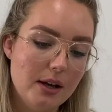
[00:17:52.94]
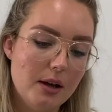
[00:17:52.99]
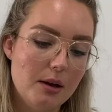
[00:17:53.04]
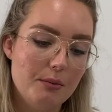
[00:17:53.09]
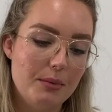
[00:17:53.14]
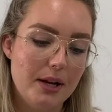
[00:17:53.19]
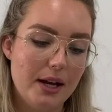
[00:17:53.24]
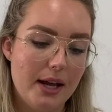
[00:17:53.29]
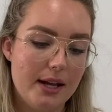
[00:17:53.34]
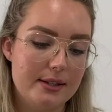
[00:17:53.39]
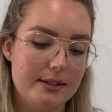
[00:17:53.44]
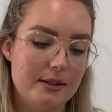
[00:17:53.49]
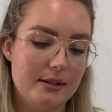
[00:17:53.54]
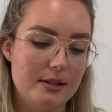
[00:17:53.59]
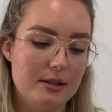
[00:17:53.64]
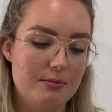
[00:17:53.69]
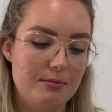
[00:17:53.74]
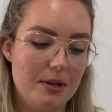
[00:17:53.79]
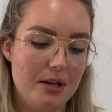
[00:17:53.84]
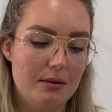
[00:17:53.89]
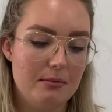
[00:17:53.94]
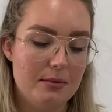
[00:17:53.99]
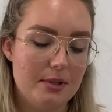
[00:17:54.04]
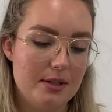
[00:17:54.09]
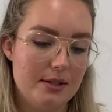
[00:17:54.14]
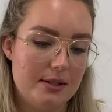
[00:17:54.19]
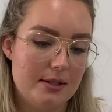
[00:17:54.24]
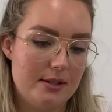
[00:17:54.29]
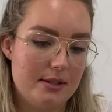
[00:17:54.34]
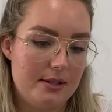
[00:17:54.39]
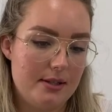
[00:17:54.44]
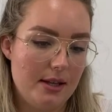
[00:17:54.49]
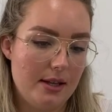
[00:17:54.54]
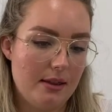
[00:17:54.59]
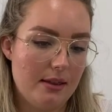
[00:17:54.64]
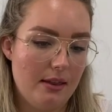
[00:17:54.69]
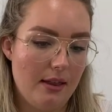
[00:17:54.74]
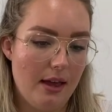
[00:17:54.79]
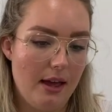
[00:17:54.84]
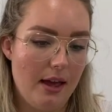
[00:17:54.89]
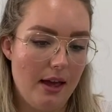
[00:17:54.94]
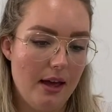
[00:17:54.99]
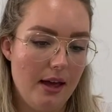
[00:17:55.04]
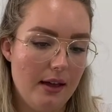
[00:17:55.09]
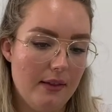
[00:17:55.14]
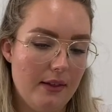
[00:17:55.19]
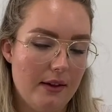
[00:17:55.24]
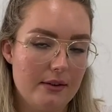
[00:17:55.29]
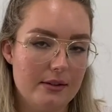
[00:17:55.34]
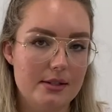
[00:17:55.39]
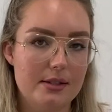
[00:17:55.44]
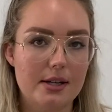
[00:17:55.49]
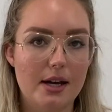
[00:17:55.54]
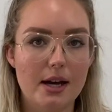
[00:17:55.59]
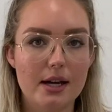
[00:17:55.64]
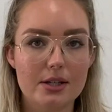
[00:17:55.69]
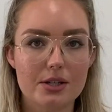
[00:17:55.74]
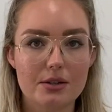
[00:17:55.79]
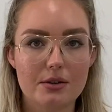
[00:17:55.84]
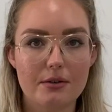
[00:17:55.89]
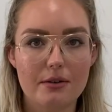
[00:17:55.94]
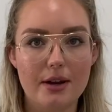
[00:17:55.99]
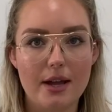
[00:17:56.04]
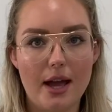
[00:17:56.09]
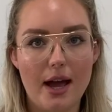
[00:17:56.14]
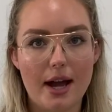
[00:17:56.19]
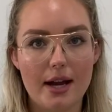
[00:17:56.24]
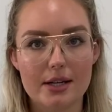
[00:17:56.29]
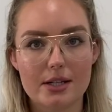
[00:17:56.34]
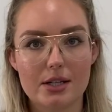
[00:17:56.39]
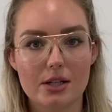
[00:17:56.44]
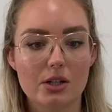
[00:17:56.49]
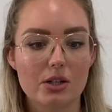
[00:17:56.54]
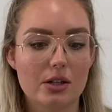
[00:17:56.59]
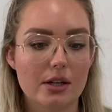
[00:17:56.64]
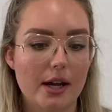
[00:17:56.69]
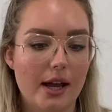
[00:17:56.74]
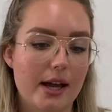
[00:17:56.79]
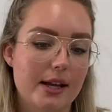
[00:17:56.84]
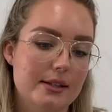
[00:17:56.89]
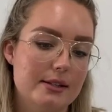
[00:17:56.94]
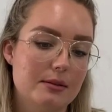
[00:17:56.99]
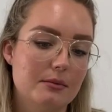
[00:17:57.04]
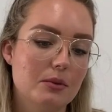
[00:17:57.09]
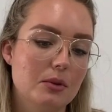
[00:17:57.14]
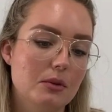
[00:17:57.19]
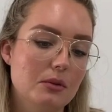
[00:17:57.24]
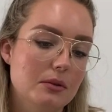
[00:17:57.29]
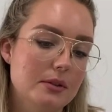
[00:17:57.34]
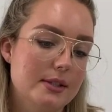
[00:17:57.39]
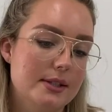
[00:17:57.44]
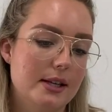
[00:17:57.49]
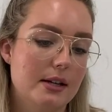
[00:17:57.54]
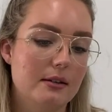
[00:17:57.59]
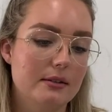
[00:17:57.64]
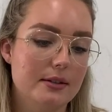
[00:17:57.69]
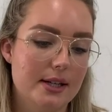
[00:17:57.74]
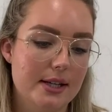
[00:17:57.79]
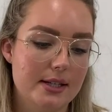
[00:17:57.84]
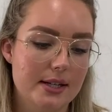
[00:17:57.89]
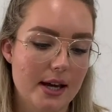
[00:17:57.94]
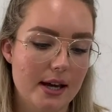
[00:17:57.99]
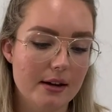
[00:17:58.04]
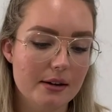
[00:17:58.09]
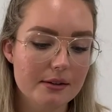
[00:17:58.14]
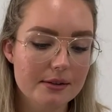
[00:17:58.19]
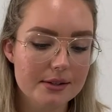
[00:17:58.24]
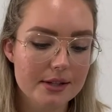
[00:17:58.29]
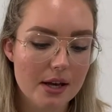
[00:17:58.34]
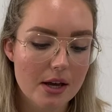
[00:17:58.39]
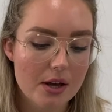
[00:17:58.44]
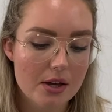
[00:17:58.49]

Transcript: But as those pigments sit there, they'll start to react and create some cool cell details.